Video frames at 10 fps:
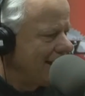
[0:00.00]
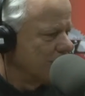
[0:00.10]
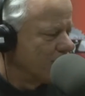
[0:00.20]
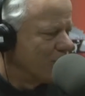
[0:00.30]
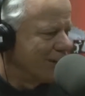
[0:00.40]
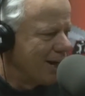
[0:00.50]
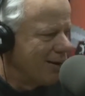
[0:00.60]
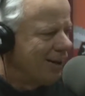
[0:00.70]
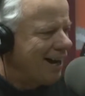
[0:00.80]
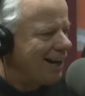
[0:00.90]
Yeah, just one more
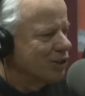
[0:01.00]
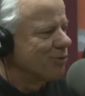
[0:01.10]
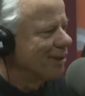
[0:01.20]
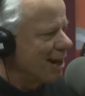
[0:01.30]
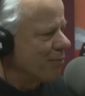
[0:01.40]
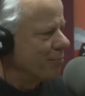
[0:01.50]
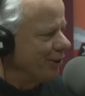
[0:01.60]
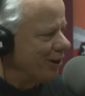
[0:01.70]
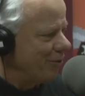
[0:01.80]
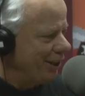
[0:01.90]
comment. I just want to
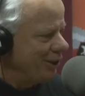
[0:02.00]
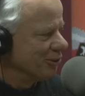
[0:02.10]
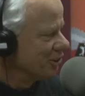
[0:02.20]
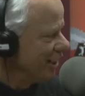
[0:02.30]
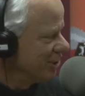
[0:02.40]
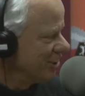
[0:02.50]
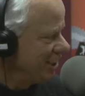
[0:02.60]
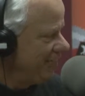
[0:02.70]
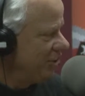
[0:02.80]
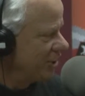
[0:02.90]
compliment our radio station,
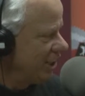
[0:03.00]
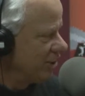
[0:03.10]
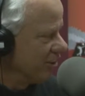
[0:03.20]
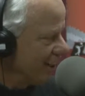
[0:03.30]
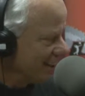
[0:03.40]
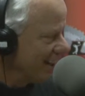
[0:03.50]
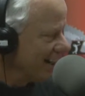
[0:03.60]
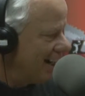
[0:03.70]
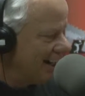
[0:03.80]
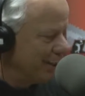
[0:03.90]
TV station here at Lakeland
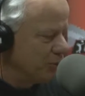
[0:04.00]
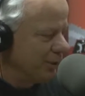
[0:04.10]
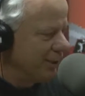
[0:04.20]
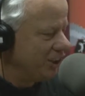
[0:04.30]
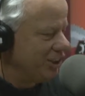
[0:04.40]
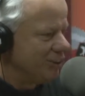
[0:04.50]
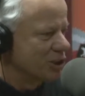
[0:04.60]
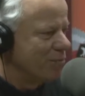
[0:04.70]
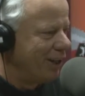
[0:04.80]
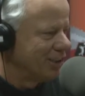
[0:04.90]
College. This year
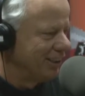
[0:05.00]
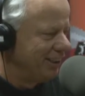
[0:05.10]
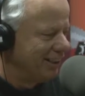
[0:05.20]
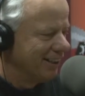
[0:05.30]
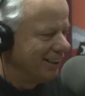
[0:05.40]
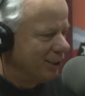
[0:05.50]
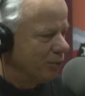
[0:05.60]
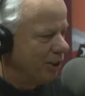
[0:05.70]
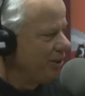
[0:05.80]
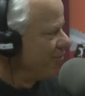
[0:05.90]
especially, the
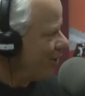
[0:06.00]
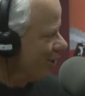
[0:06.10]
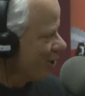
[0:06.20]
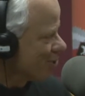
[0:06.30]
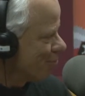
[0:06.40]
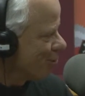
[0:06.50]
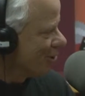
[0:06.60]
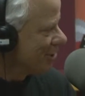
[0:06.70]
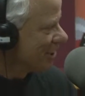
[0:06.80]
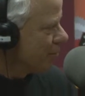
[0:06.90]
way you followed our
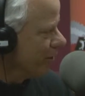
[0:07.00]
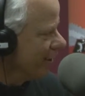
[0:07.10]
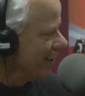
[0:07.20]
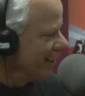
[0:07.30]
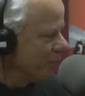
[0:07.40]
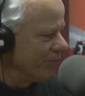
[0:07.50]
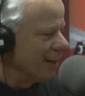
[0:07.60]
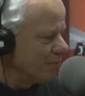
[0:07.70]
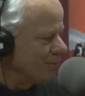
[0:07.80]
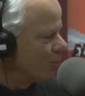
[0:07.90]
sports, I mean, we've
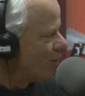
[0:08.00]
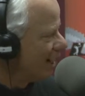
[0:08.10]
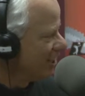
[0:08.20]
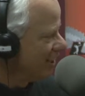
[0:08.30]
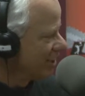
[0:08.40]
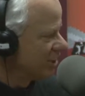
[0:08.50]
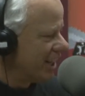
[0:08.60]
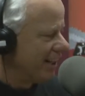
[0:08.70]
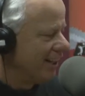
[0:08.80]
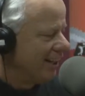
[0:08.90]
got people watching,
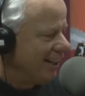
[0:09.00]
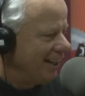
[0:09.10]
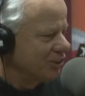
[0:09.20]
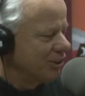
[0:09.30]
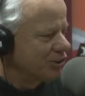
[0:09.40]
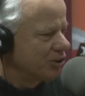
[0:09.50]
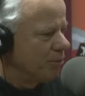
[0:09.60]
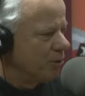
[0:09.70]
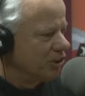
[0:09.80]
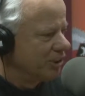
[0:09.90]
excited. As Coach
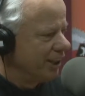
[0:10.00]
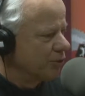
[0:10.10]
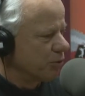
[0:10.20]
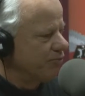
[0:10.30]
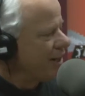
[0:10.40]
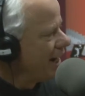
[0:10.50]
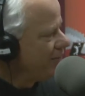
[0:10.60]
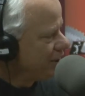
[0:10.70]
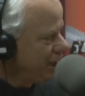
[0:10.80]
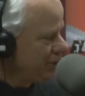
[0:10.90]
Thornburg says, we're
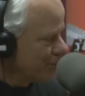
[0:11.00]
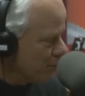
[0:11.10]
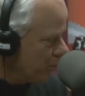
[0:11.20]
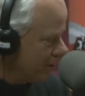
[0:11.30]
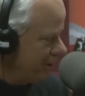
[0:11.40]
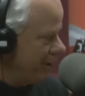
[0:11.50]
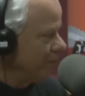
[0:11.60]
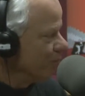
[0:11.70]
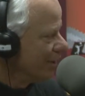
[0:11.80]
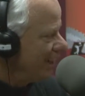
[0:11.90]
5 teams but 1
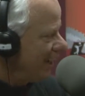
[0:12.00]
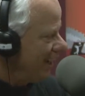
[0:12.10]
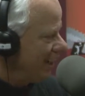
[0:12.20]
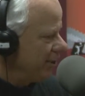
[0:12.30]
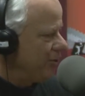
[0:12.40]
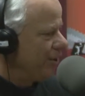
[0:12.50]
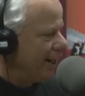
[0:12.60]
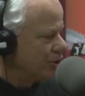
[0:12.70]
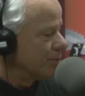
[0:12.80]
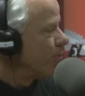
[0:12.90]
team, and you
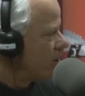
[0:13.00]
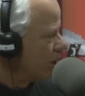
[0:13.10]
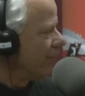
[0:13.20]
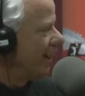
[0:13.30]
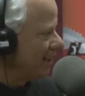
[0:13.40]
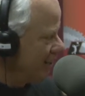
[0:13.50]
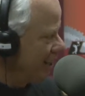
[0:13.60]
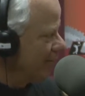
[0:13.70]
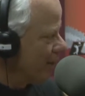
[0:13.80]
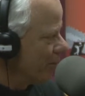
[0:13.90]
guys are part of that
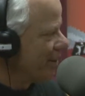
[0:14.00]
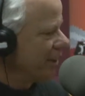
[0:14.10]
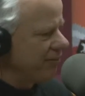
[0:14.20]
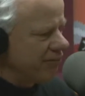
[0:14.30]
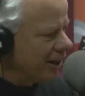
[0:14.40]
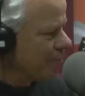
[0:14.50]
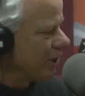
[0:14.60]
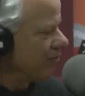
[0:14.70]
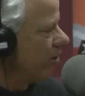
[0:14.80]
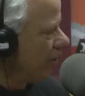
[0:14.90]
team. And I want to thank you very
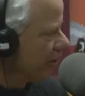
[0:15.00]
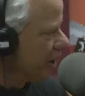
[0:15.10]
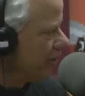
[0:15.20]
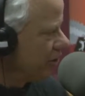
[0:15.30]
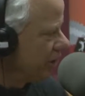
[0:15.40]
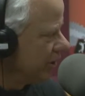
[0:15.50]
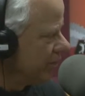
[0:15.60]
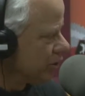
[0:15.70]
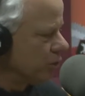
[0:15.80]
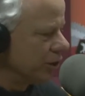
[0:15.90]
much for all the coverage you give
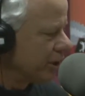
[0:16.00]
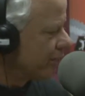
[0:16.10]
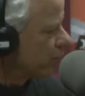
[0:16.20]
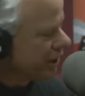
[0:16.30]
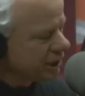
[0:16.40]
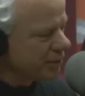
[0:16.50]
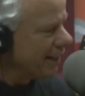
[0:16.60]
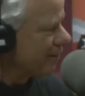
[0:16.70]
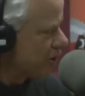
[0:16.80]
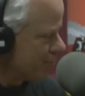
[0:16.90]
us. We're looking forward to coming
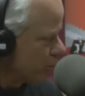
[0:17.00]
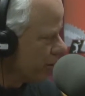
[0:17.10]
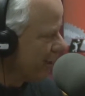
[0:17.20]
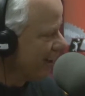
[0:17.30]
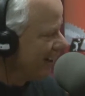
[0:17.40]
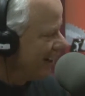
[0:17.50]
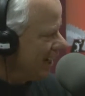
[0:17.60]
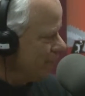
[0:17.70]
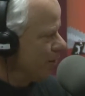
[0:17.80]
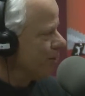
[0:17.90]
out this spring
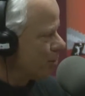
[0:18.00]
and being